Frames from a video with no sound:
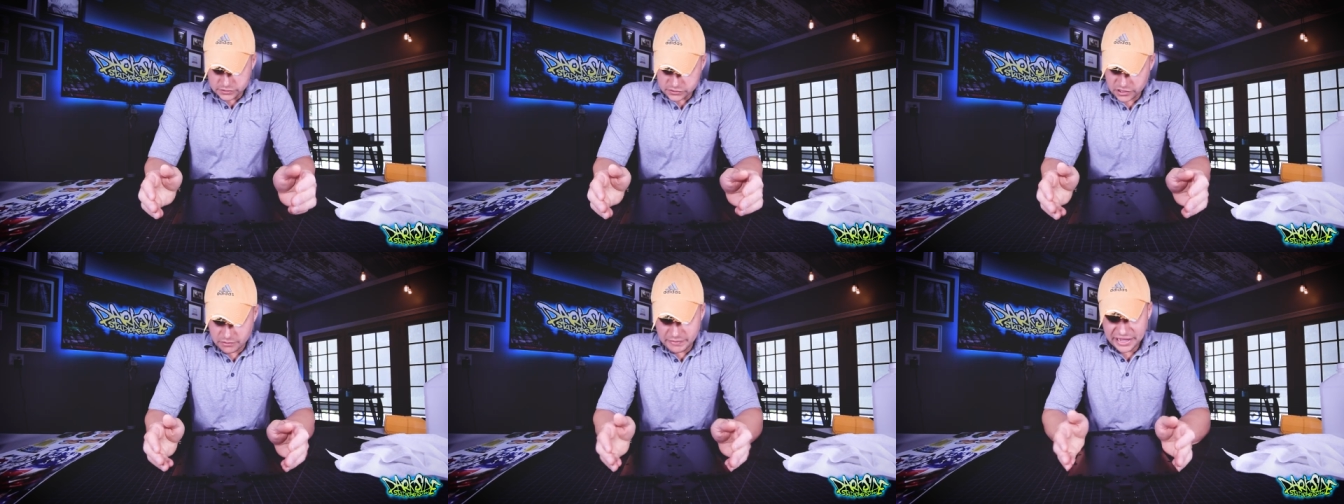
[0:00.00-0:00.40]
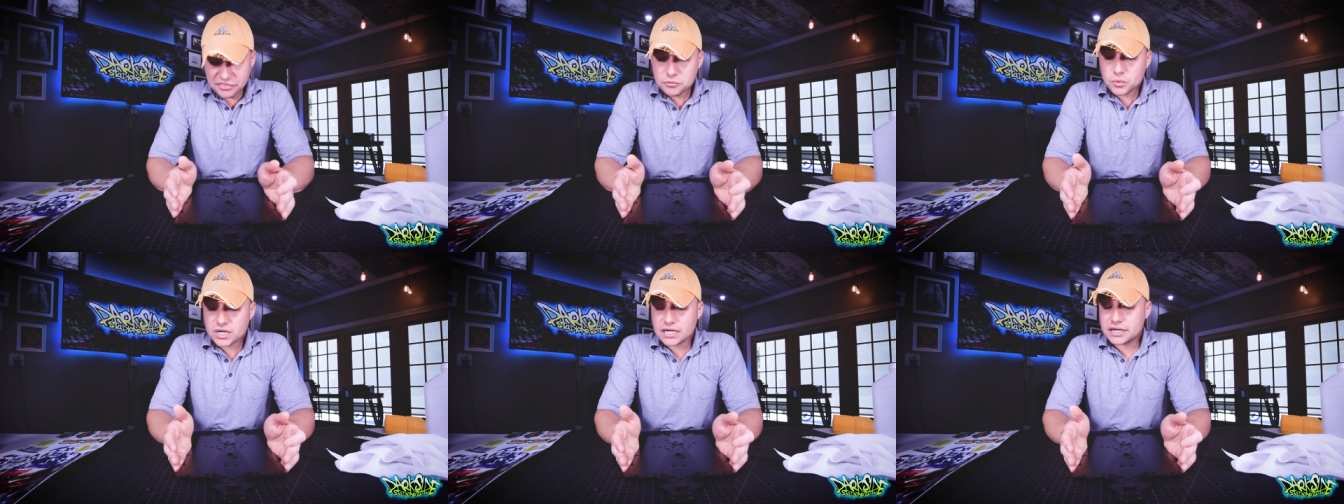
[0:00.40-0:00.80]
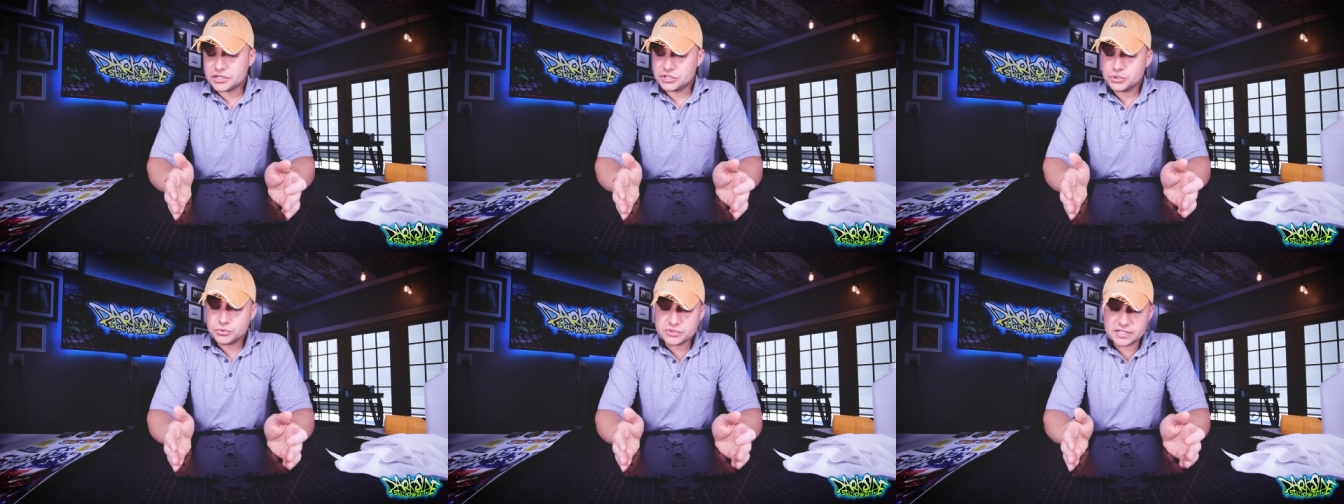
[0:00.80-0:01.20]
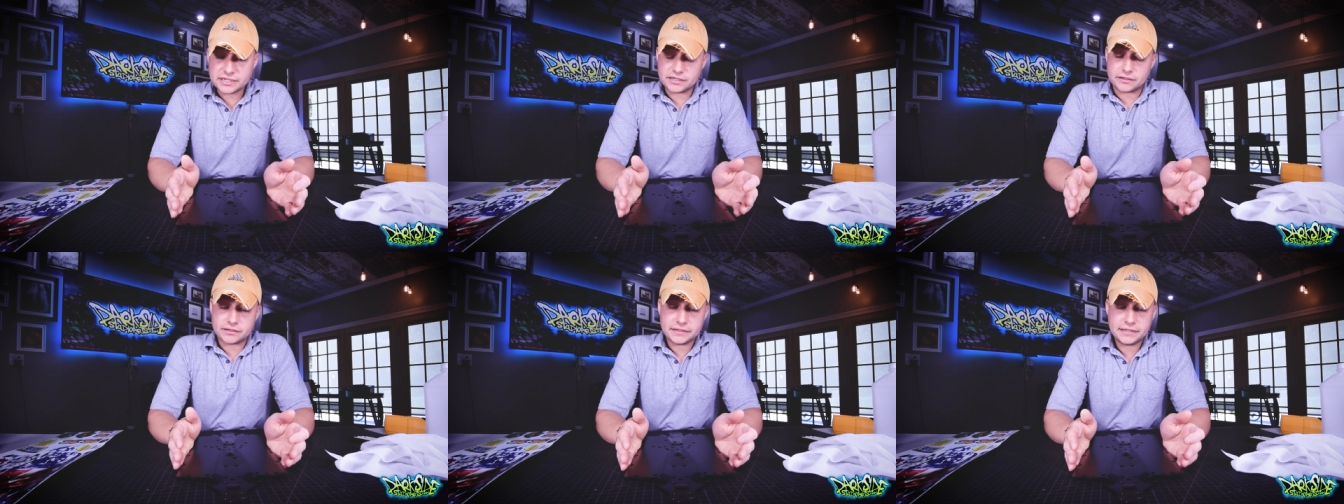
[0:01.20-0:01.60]
So the method we're gonna use
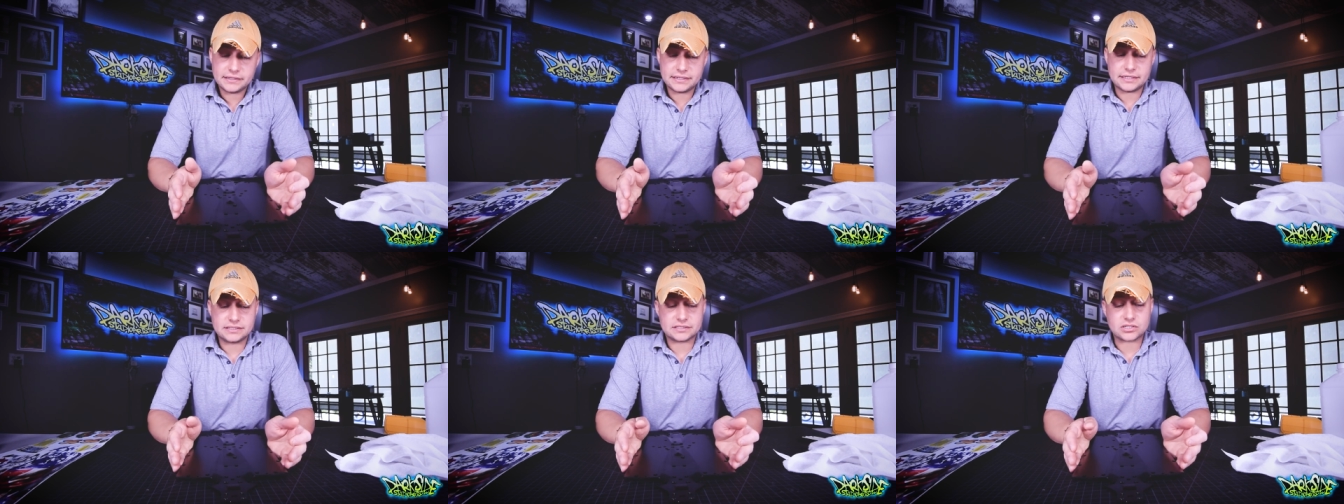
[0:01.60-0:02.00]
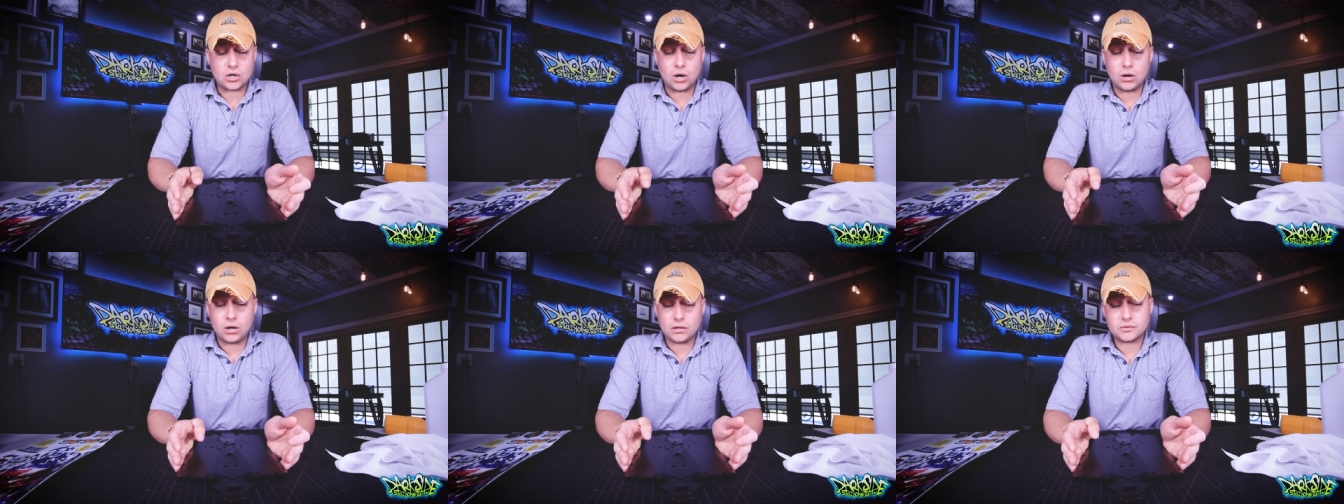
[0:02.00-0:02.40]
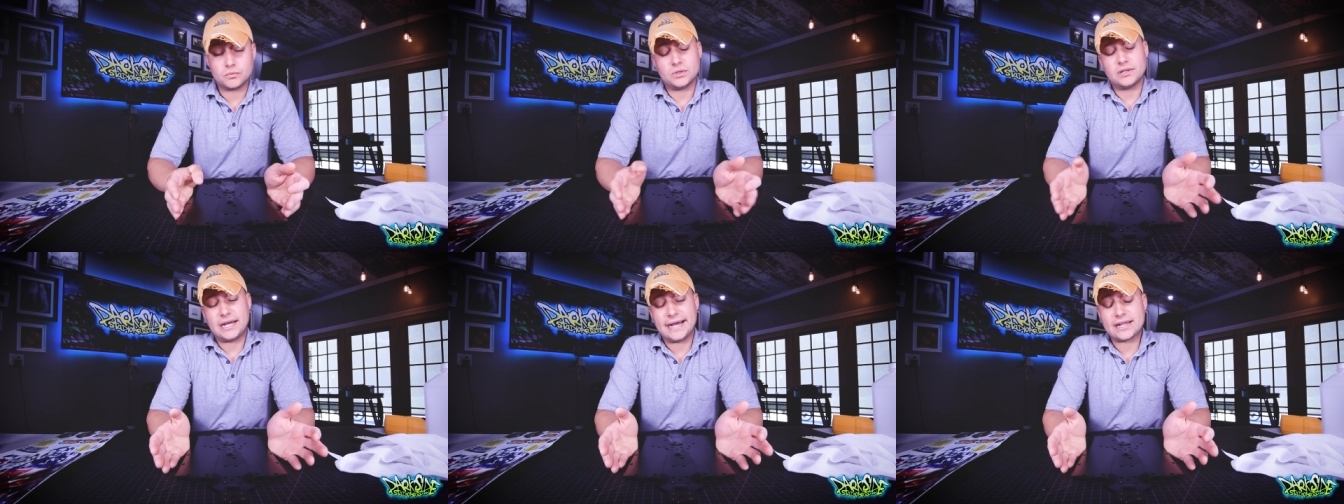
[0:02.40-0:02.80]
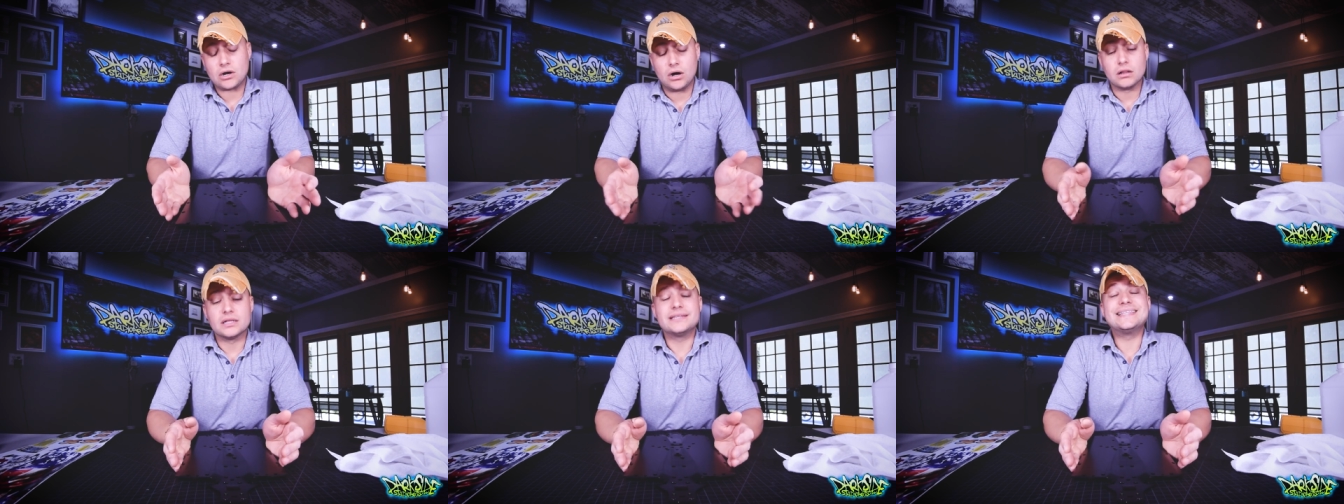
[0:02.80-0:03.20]
here is called, well, I
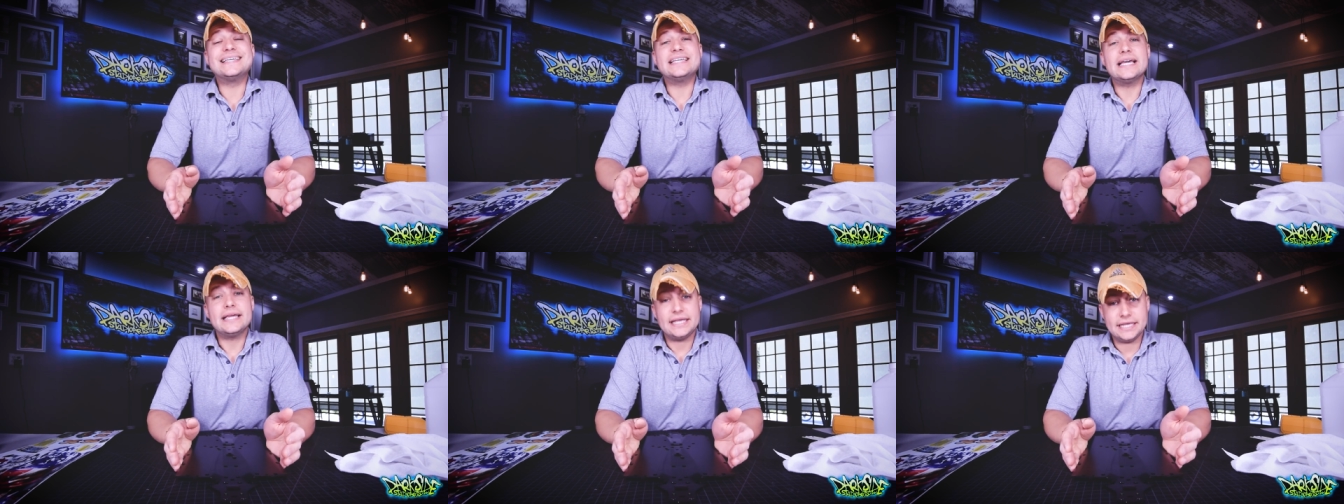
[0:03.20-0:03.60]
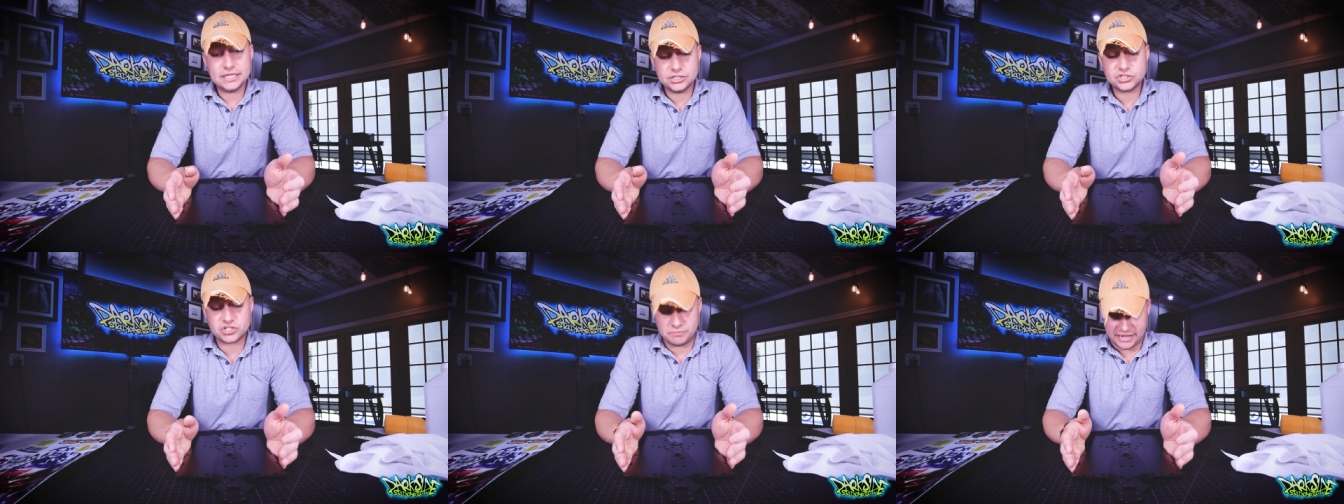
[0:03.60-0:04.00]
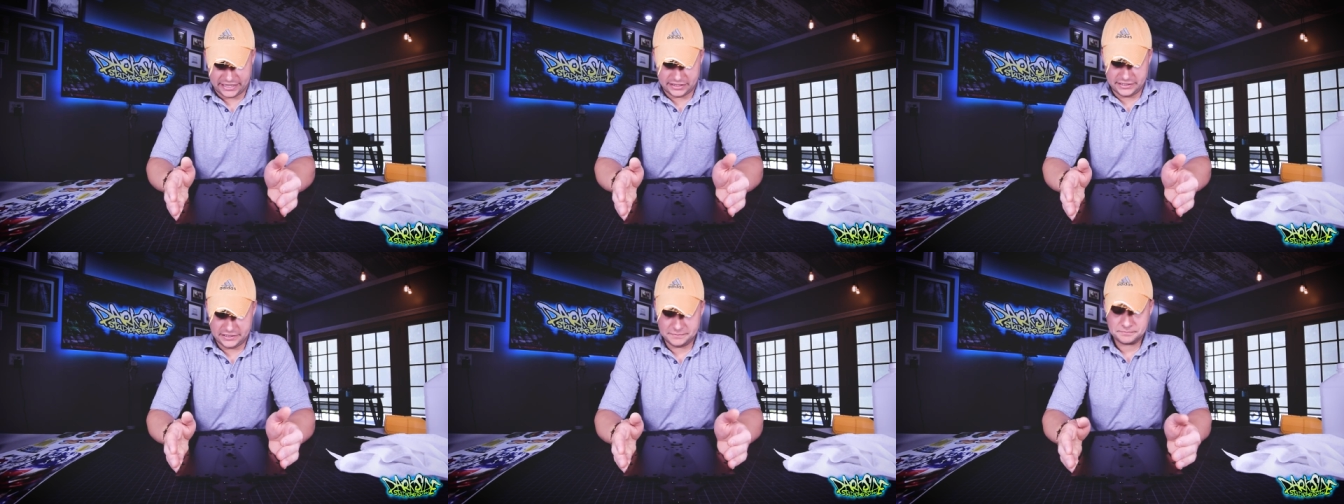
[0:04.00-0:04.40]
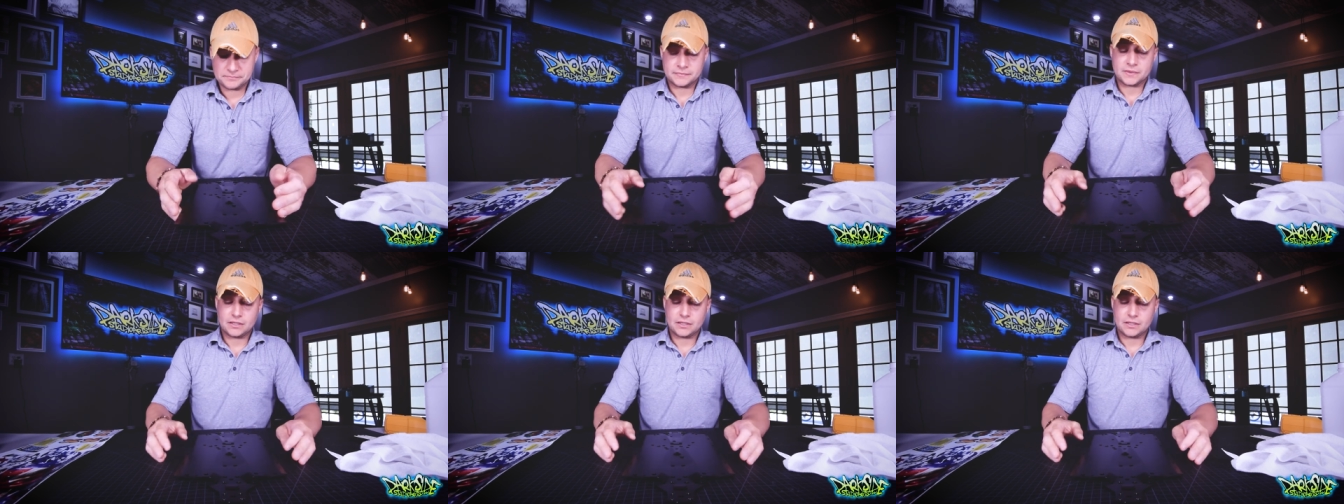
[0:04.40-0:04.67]
call it the hinge method.